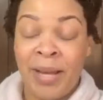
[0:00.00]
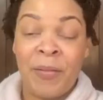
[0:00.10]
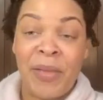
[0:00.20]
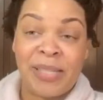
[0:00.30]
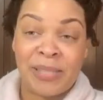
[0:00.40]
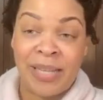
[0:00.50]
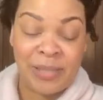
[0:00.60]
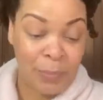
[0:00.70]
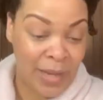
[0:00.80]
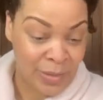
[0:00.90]

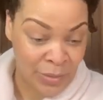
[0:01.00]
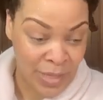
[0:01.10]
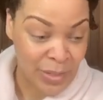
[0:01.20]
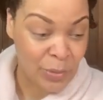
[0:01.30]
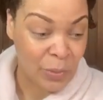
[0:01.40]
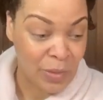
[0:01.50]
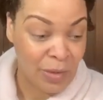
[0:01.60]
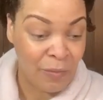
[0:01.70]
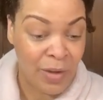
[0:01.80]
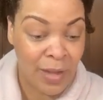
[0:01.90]
That's my educational
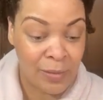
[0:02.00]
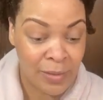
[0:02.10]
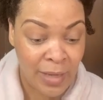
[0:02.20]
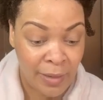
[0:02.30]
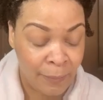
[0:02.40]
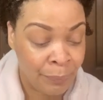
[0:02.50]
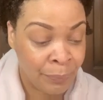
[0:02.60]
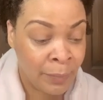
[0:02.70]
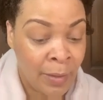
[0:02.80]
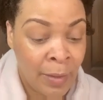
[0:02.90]
thing for y'all today.
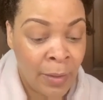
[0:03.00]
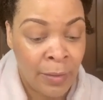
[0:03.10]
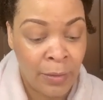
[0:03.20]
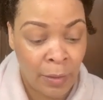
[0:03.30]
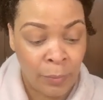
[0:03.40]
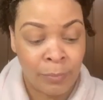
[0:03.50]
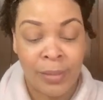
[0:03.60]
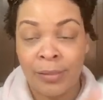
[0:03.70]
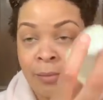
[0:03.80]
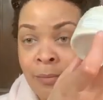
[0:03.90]
You know,
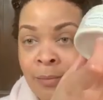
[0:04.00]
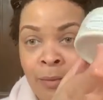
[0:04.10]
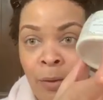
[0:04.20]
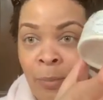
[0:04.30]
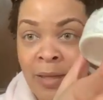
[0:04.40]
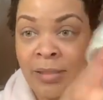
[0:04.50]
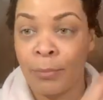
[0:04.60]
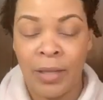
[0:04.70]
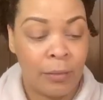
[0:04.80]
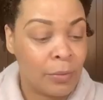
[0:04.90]
plus go buy these
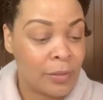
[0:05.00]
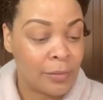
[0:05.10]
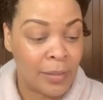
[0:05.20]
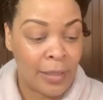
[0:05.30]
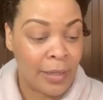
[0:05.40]
body butters now.